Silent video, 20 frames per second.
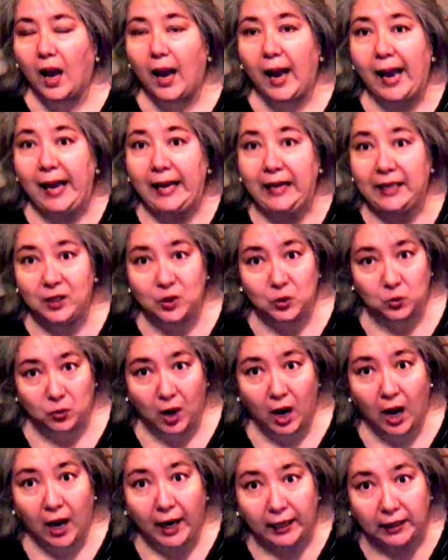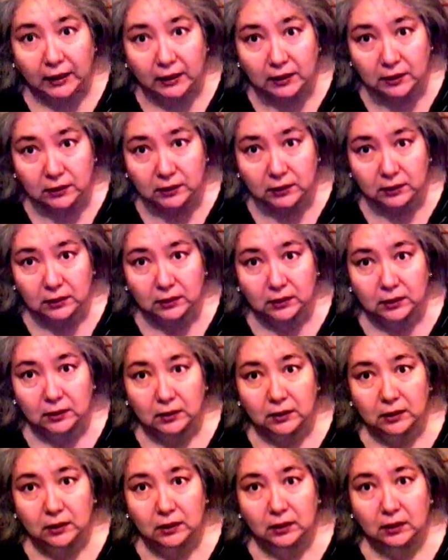And he's right.
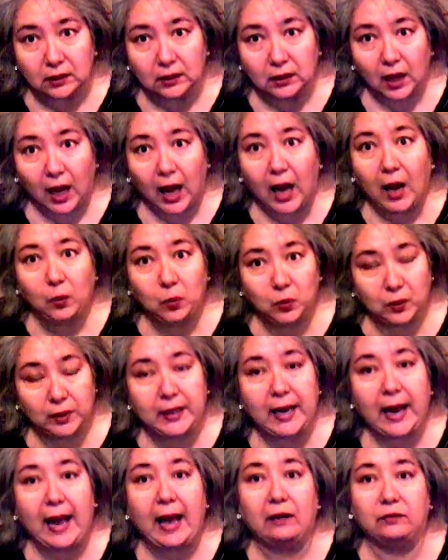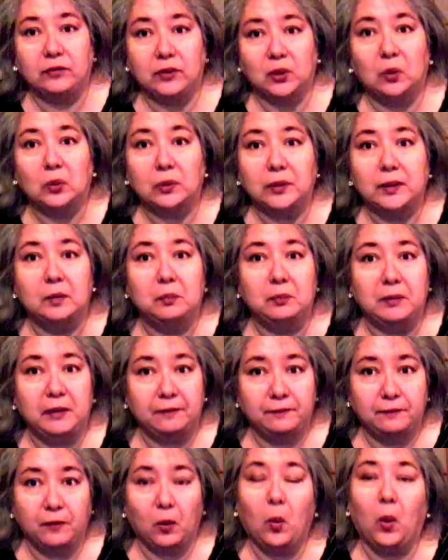I would have told him
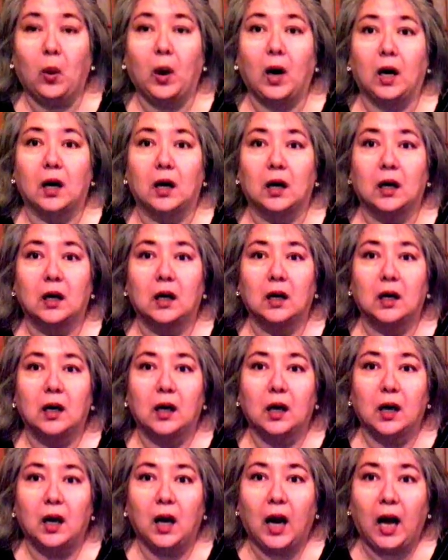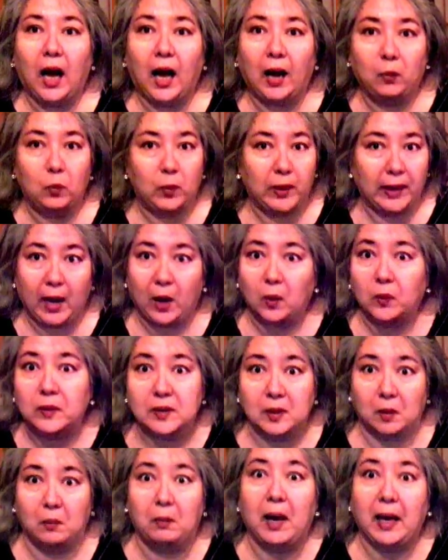before I went out with
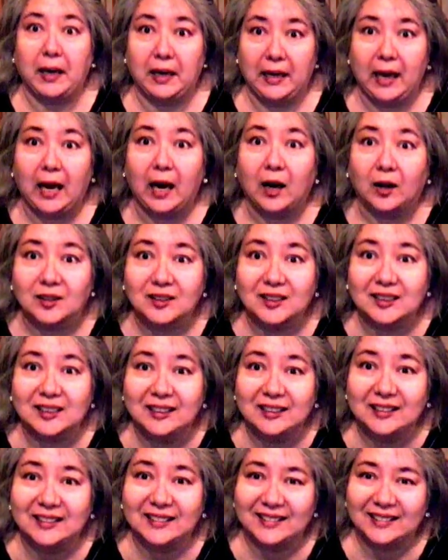somebody else.